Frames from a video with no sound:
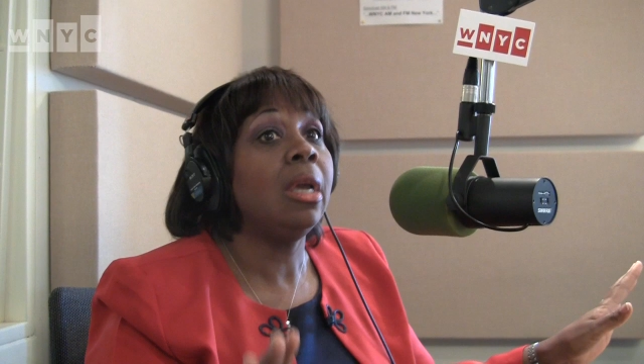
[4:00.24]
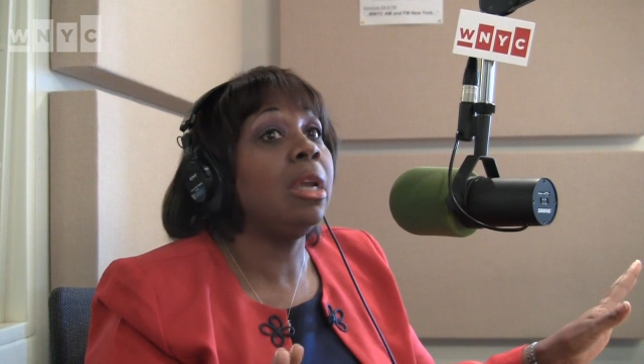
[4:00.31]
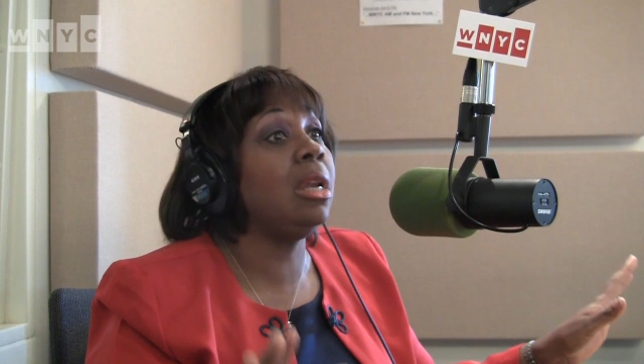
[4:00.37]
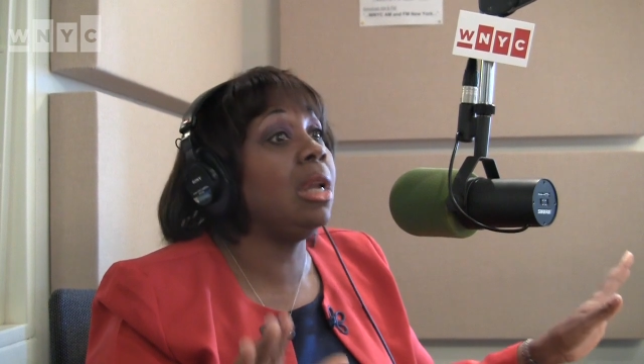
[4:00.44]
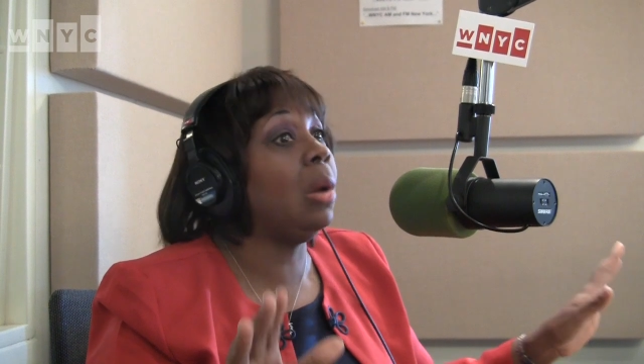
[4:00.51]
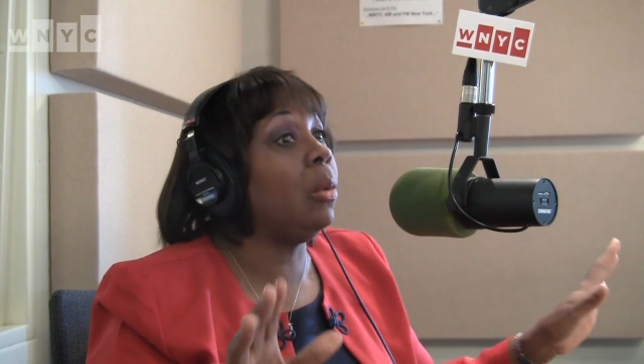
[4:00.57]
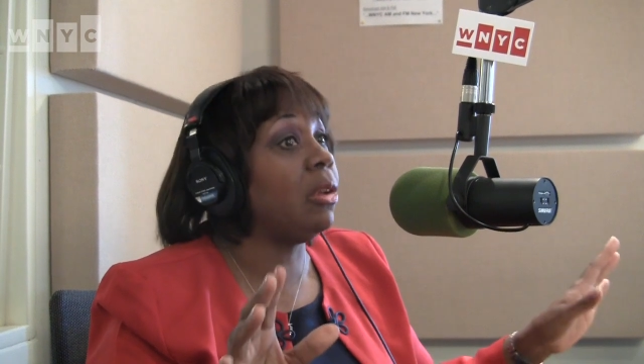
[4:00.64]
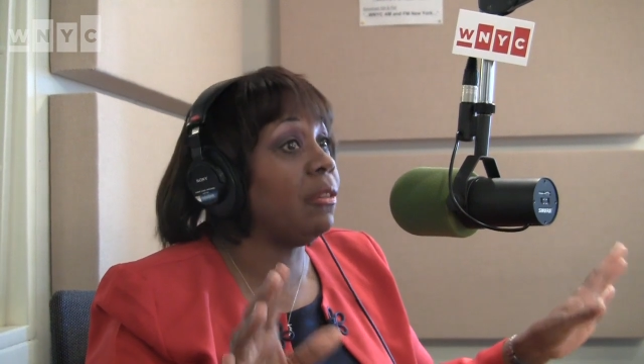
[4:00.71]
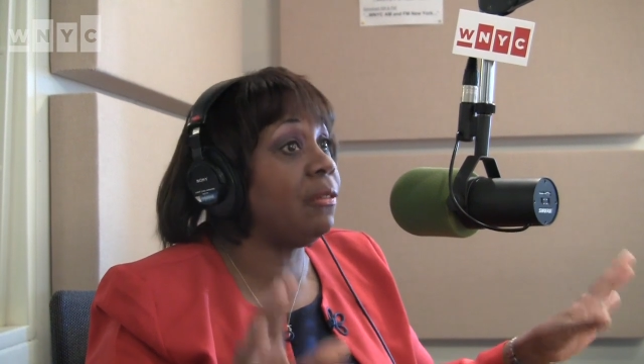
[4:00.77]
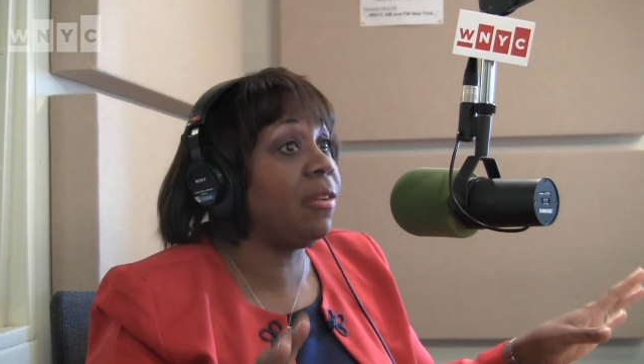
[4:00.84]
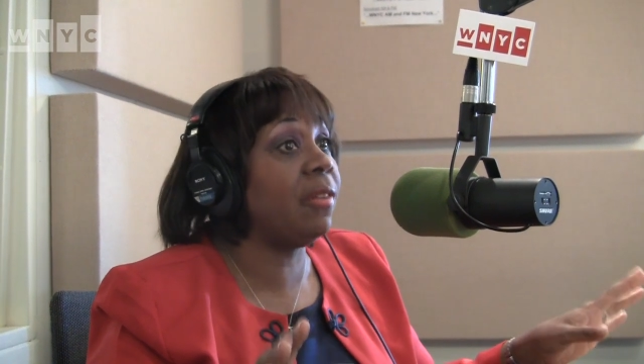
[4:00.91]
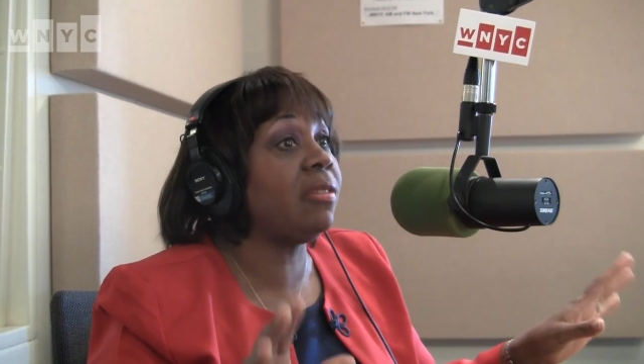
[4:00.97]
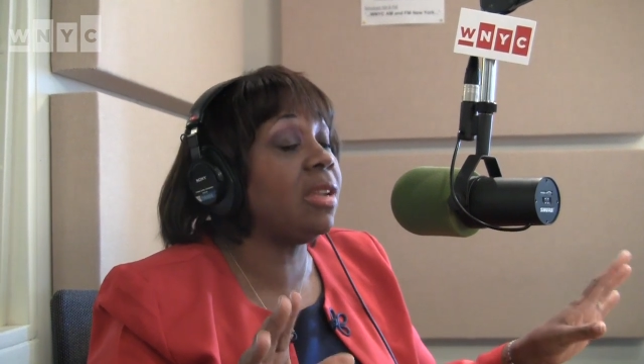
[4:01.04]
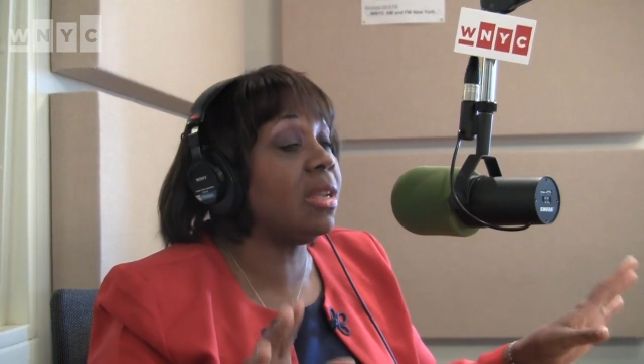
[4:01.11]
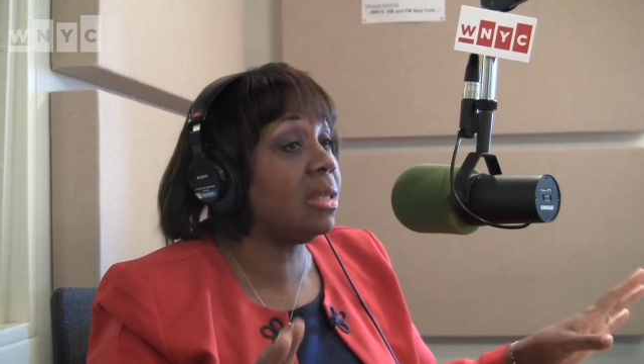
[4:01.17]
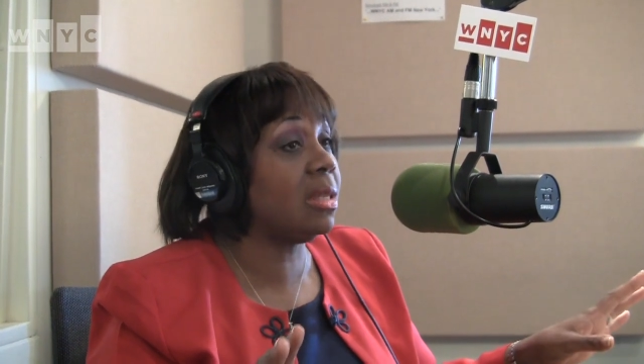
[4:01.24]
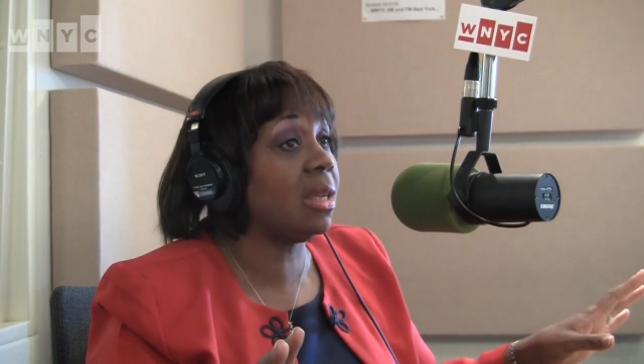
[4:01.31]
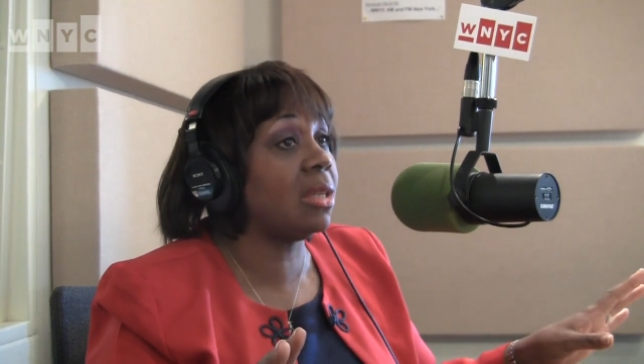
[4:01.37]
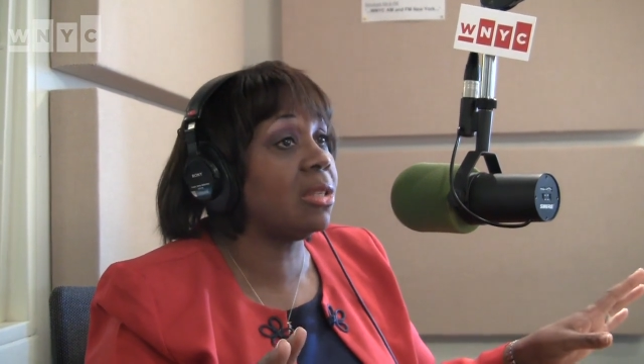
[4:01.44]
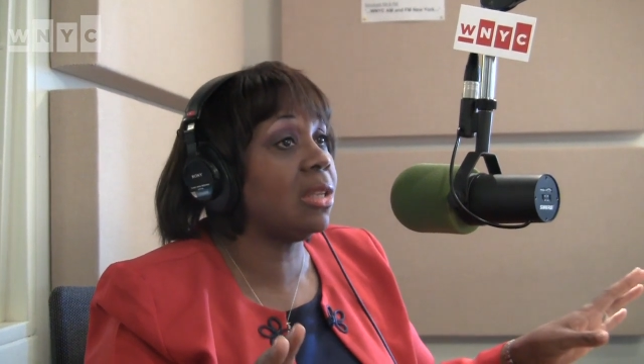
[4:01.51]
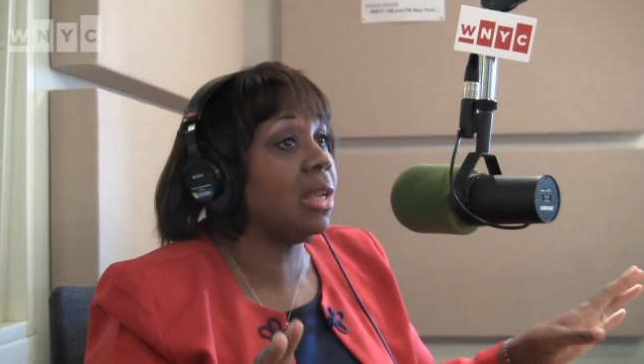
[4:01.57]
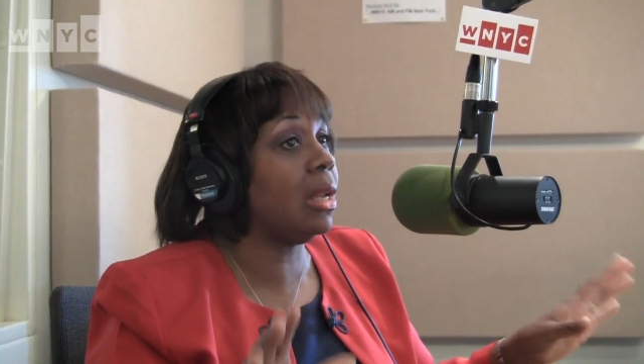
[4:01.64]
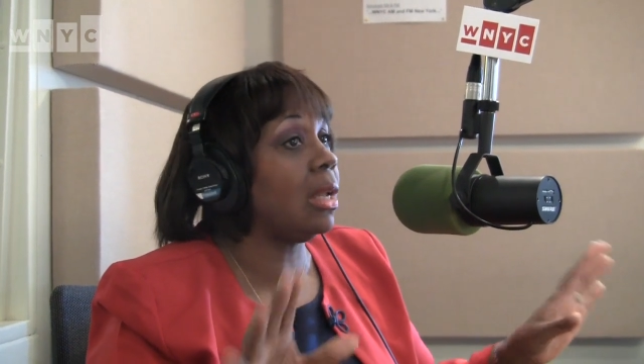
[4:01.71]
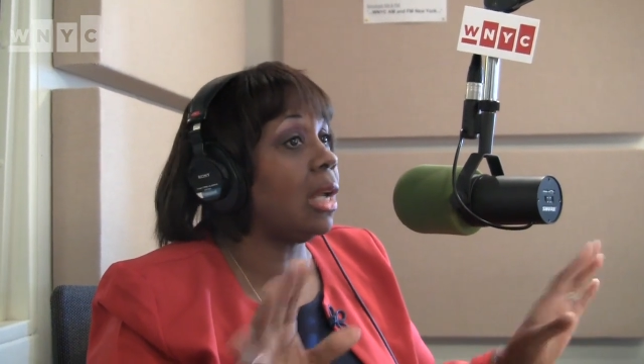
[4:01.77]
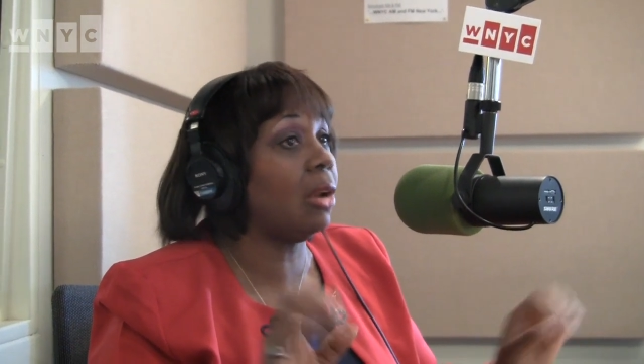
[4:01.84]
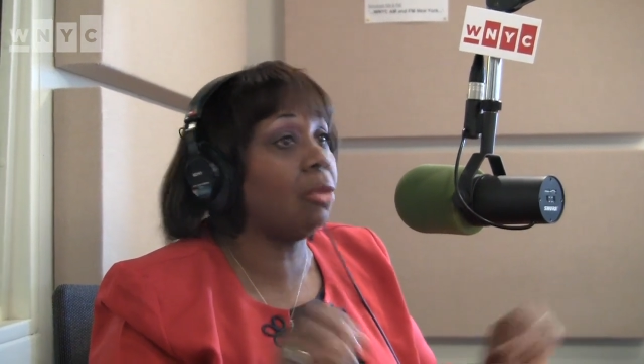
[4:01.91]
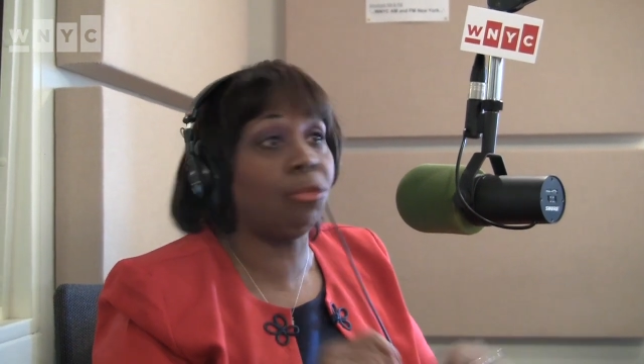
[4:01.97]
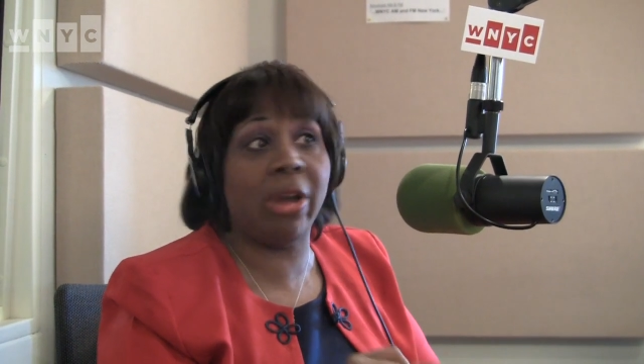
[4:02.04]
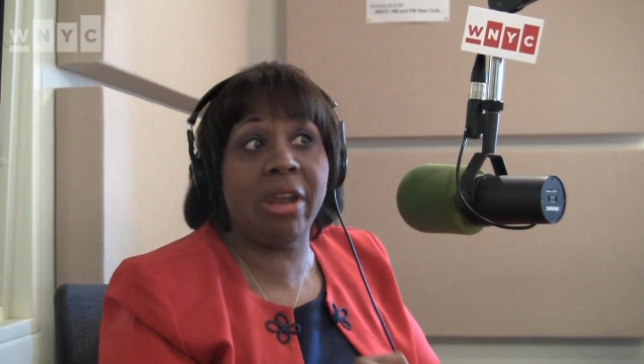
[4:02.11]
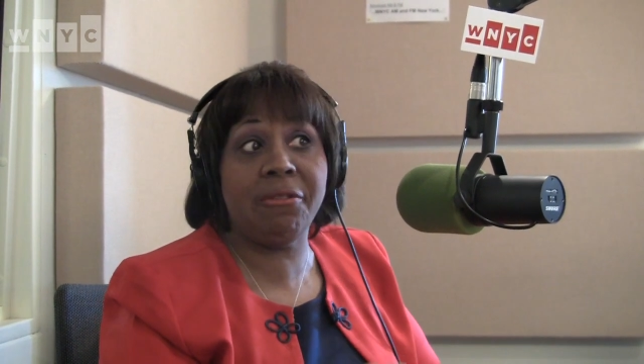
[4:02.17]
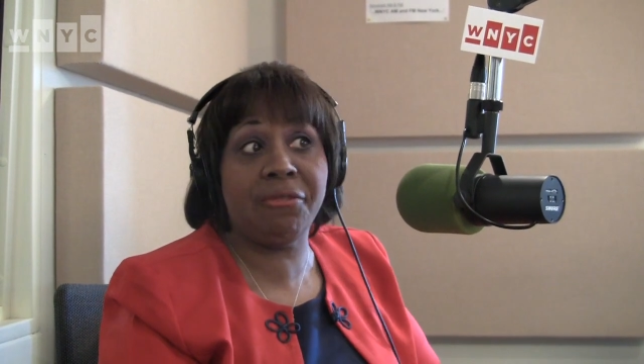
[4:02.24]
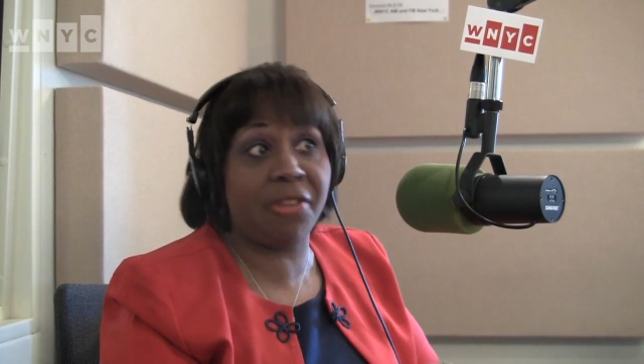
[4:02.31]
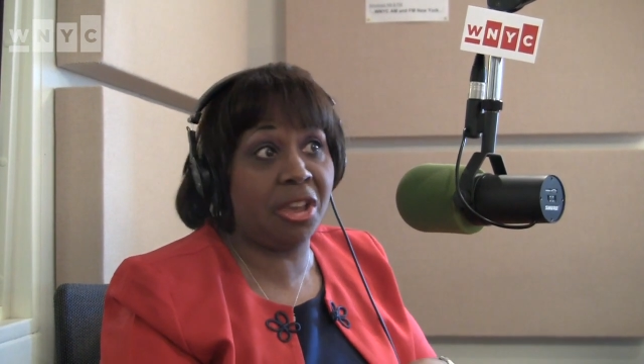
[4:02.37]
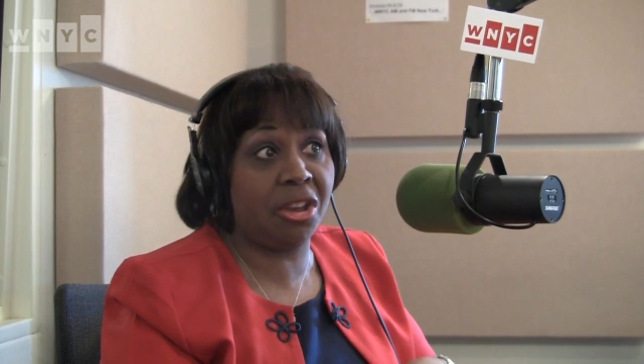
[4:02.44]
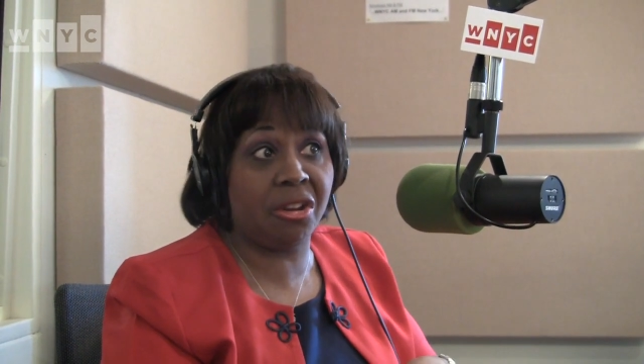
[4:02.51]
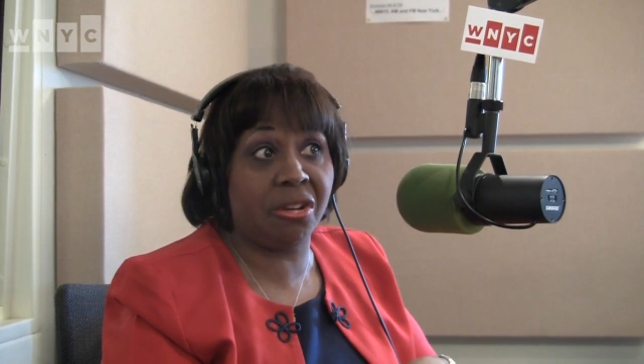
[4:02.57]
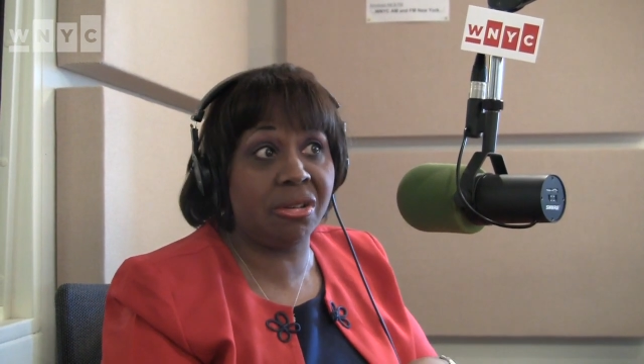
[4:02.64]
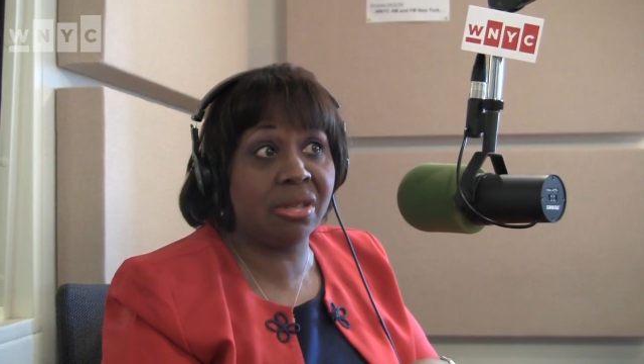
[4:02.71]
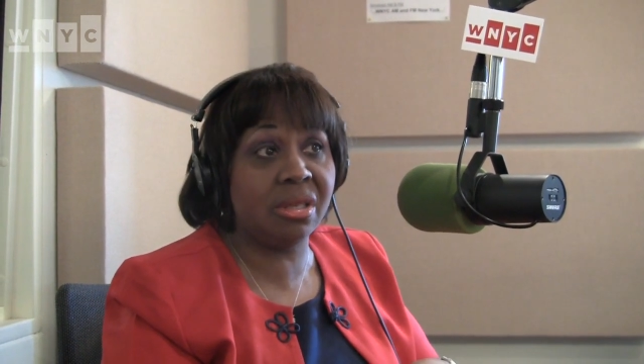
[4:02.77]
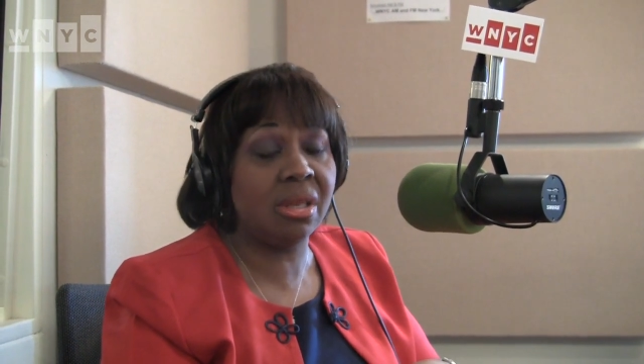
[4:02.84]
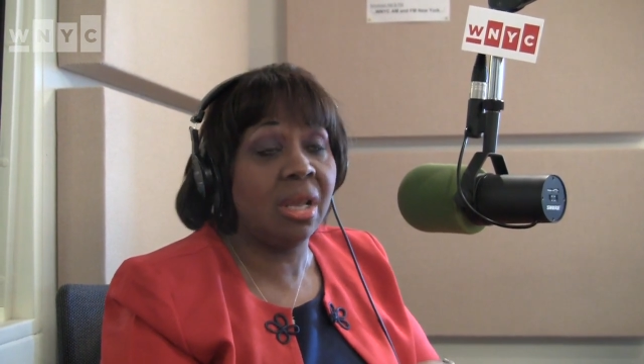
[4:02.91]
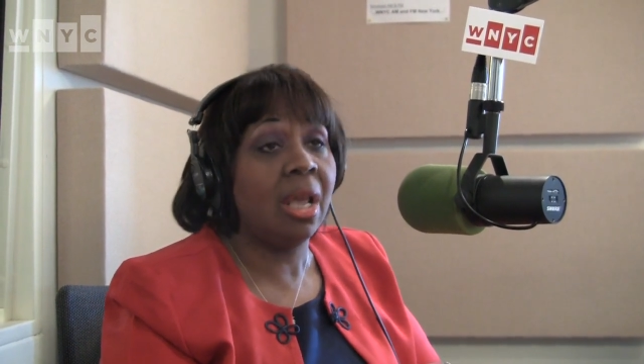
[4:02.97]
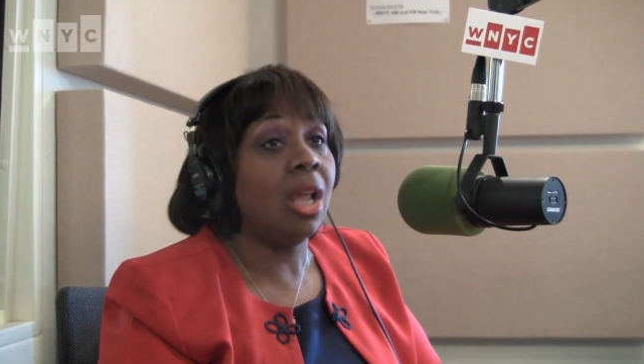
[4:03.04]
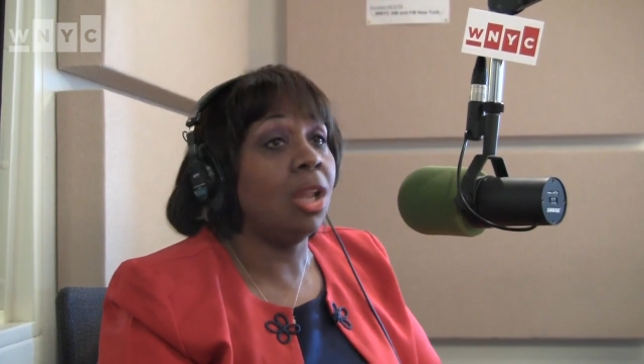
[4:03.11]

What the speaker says: You know, when you're 15, 16, got great figures,